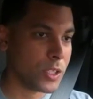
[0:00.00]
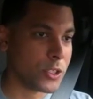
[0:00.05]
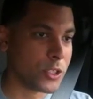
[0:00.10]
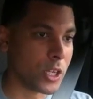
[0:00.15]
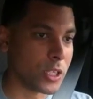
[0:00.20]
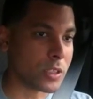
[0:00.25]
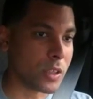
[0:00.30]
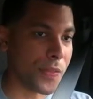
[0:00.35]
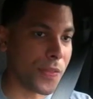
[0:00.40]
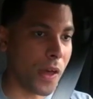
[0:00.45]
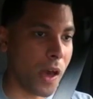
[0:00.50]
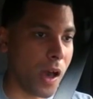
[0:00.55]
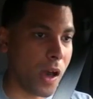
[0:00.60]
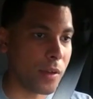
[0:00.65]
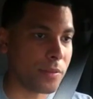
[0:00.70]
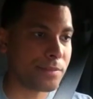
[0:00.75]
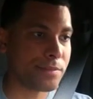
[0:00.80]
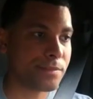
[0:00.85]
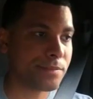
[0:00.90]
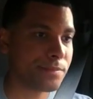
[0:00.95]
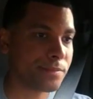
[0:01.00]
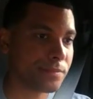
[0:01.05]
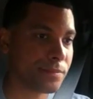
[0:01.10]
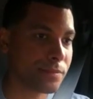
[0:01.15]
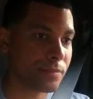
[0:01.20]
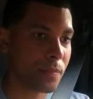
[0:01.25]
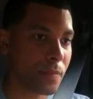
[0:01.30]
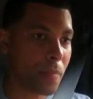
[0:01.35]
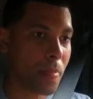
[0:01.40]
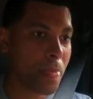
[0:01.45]
just a thought
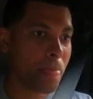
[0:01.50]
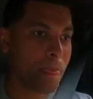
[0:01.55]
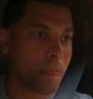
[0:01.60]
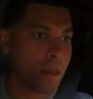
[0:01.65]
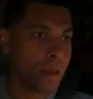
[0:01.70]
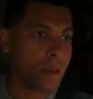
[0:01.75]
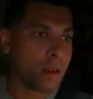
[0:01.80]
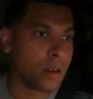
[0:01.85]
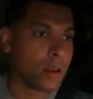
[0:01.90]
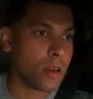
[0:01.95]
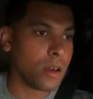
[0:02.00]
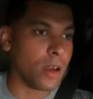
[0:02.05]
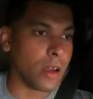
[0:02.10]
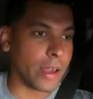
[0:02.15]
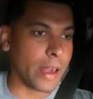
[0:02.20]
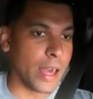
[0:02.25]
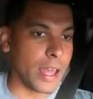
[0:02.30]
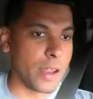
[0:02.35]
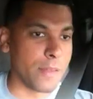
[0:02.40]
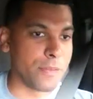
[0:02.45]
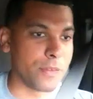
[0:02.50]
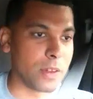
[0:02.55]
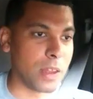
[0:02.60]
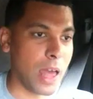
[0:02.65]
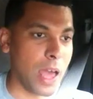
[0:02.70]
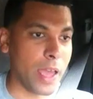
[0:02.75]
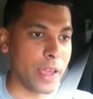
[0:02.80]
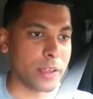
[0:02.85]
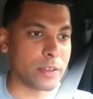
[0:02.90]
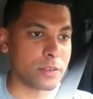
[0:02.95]
again if you
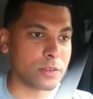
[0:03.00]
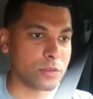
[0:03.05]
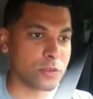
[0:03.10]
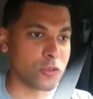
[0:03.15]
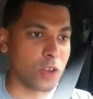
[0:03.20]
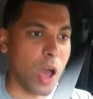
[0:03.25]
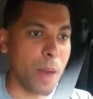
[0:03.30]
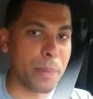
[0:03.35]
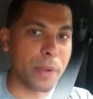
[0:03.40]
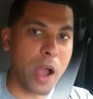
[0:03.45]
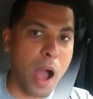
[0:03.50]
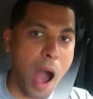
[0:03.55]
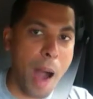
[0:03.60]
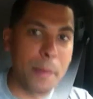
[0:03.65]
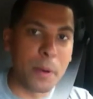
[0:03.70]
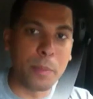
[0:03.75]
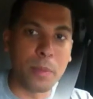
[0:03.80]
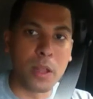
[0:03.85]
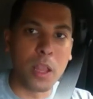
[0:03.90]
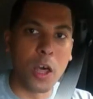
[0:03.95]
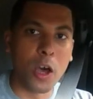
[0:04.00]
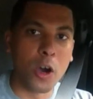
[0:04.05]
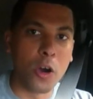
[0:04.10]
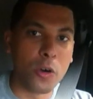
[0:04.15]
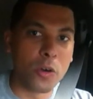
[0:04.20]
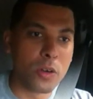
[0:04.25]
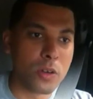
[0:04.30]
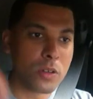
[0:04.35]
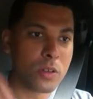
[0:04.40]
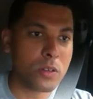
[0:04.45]
like drop a comment
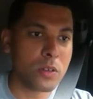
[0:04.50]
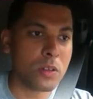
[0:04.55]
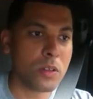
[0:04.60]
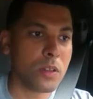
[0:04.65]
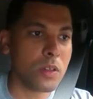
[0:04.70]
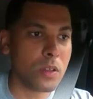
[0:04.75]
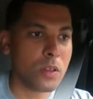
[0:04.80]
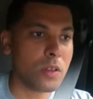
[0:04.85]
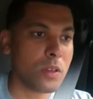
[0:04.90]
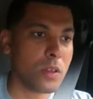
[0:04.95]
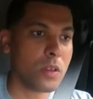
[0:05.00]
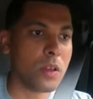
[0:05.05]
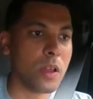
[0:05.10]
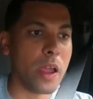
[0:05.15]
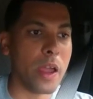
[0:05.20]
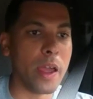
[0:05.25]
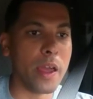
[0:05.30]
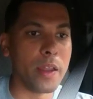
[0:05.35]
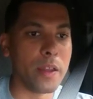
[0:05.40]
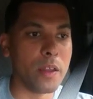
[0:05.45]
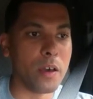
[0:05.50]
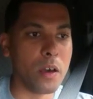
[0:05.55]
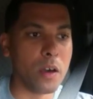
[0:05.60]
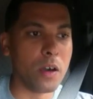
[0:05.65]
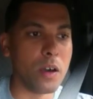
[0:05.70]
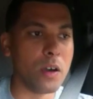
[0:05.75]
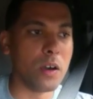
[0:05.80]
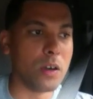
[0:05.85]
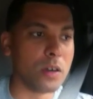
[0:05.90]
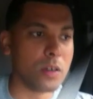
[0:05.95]
below and
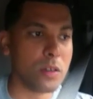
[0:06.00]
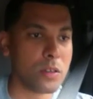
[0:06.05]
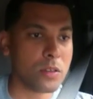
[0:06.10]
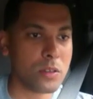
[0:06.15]
uh,